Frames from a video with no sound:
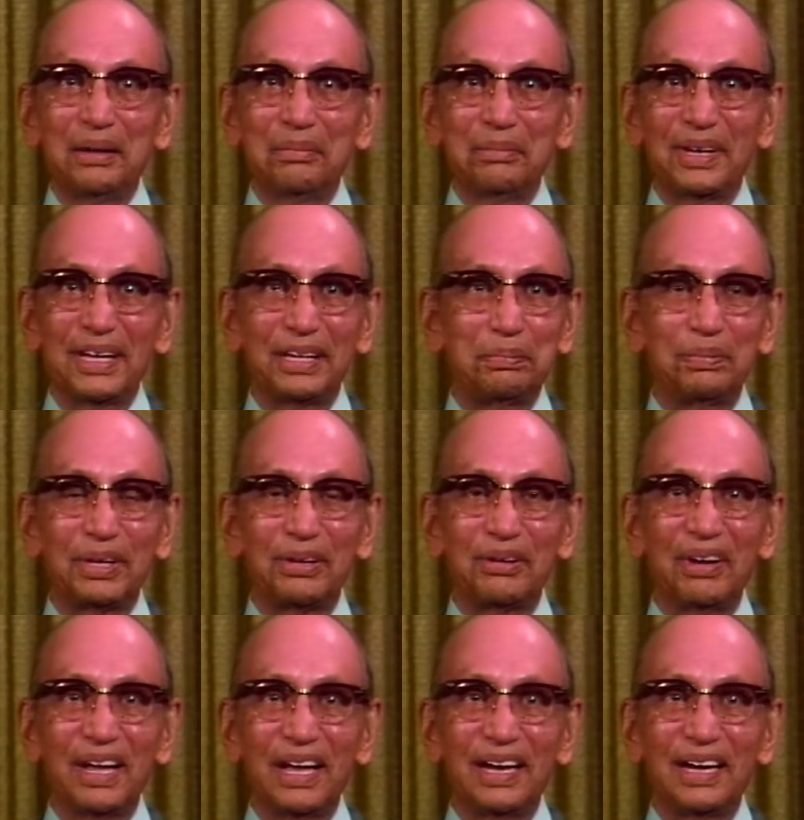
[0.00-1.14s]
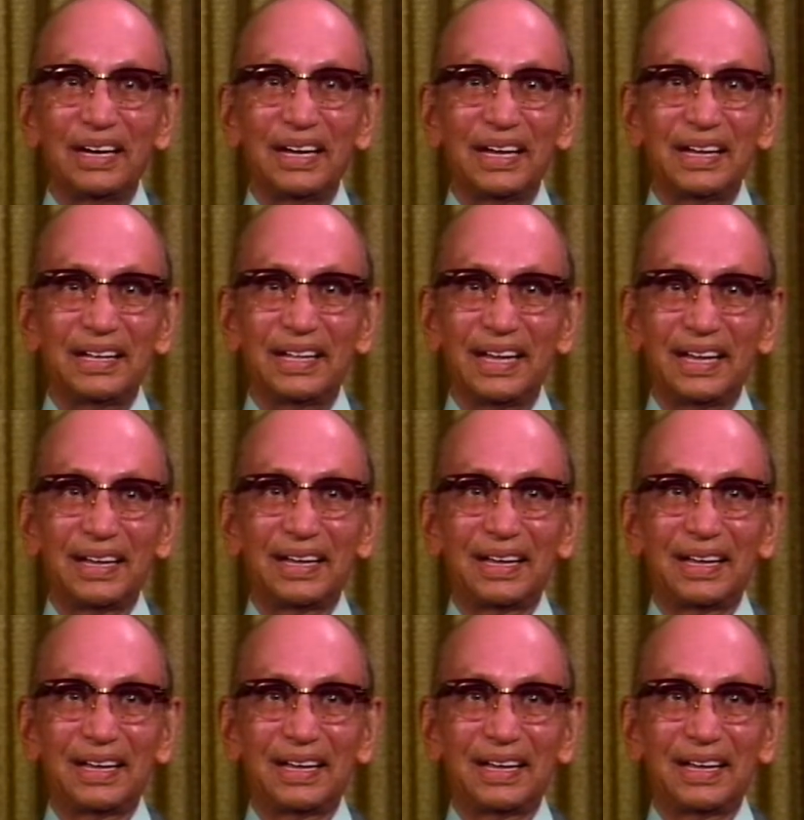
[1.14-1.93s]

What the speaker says: His peculiarity is this.